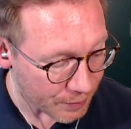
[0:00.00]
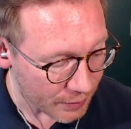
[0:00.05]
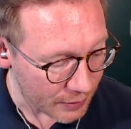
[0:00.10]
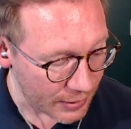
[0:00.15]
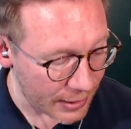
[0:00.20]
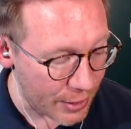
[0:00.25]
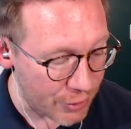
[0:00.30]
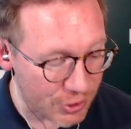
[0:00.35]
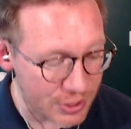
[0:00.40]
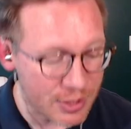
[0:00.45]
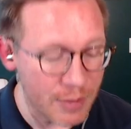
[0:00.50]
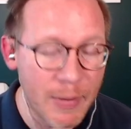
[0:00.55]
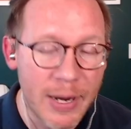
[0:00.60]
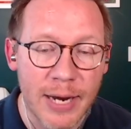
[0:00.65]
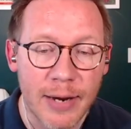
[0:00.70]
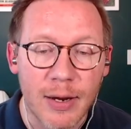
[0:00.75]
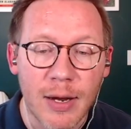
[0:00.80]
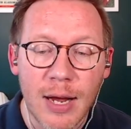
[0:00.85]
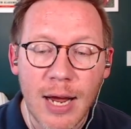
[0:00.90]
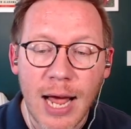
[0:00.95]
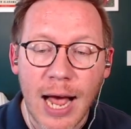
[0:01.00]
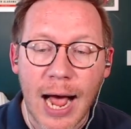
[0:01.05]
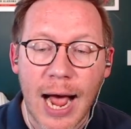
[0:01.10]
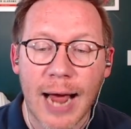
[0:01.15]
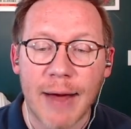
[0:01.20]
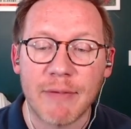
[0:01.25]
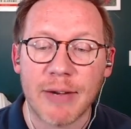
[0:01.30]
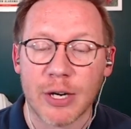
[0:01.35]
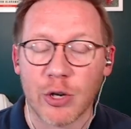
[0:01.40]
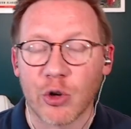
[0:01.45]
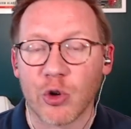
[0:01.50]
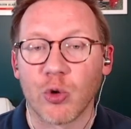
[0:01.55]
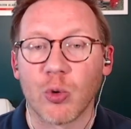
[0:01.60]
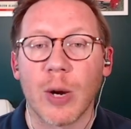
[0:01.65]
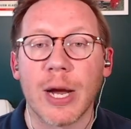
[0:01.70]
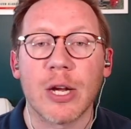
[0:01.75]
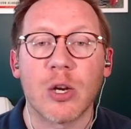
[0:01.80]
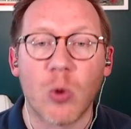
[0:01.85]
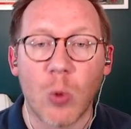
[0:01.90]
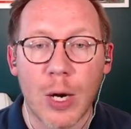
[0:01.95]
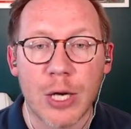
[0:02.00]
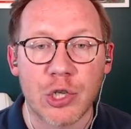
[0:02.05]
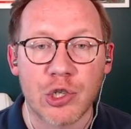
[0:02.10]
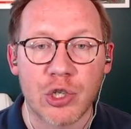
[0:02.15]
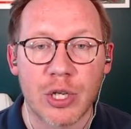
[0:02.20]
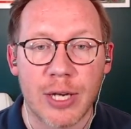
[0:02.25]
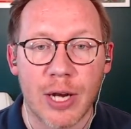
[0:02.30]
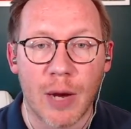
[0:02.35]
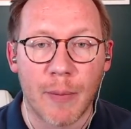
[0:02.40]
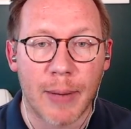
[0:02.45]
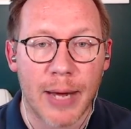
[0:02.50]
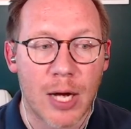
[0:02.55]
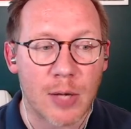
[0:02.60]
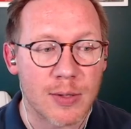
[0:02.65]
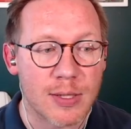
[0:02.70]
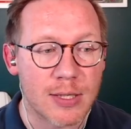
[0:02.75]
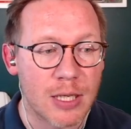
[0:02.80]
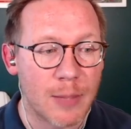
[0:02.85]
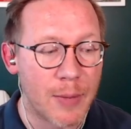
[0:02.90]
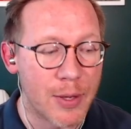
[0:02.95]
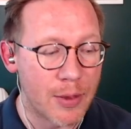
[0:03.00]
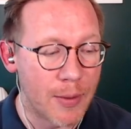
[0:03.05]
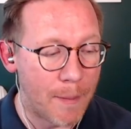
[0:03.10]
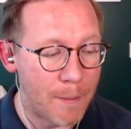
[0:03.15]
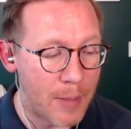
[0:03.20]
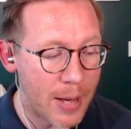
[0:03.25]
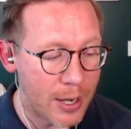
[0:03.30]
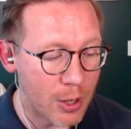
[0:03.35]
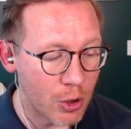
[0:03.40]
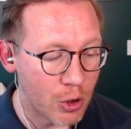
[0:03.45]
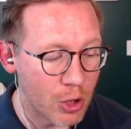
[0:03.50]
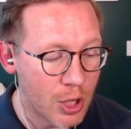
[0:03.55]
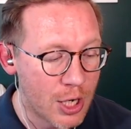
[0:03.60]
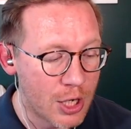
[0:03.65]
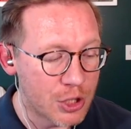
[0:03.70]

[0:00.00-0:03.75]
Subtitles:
And in just a minute, I've got a great question about some of the better